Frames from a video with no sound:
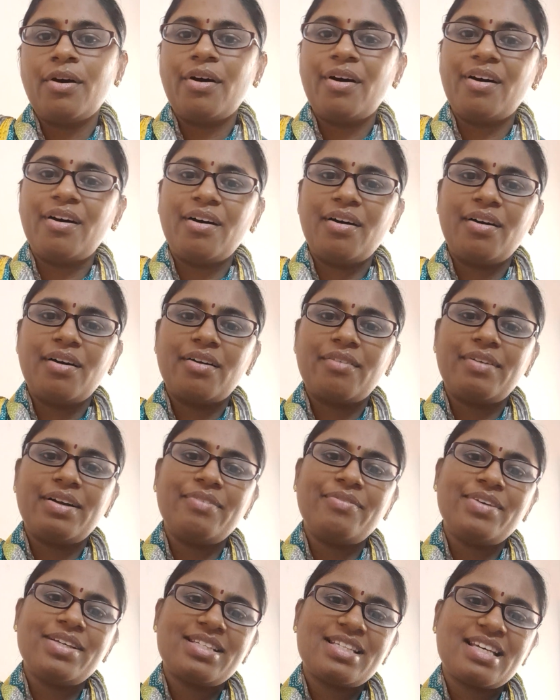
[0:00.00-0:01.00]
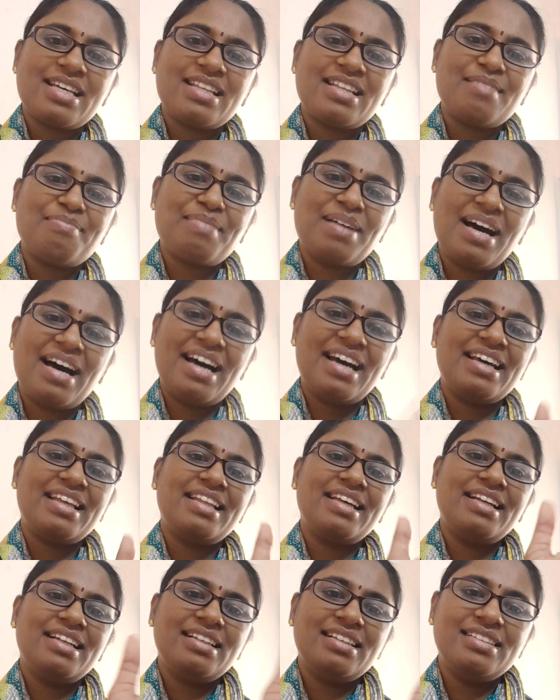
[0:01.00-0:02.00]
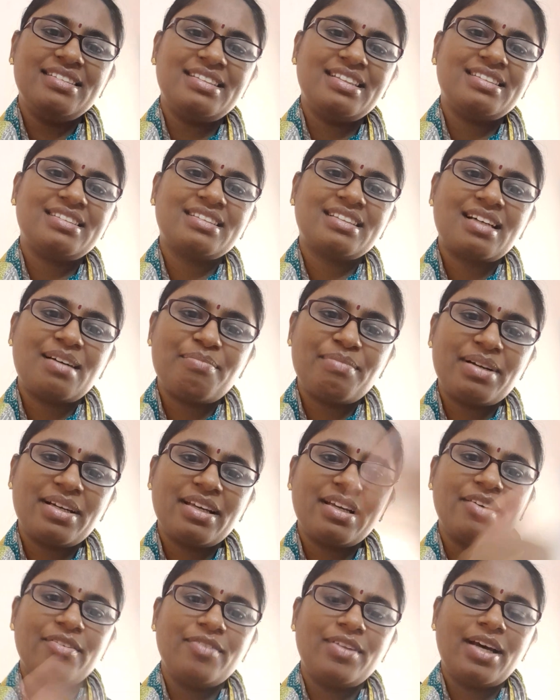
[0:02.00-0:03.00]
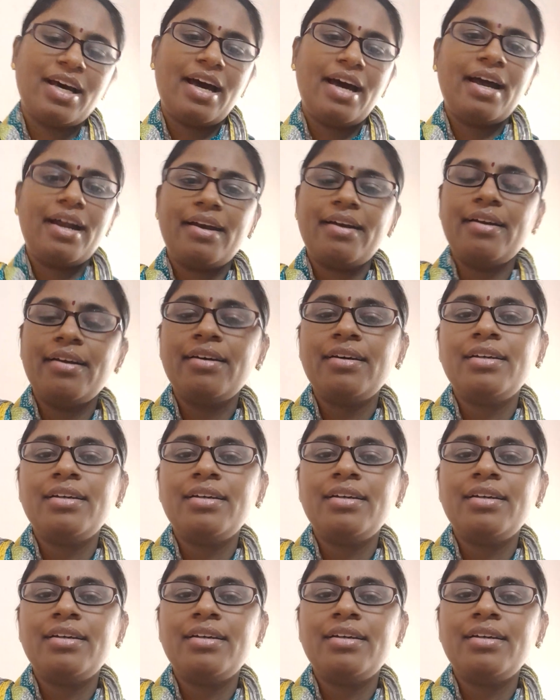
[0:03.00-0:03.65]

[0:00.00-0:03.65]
or when we say them hi, they'll just come and give the hand.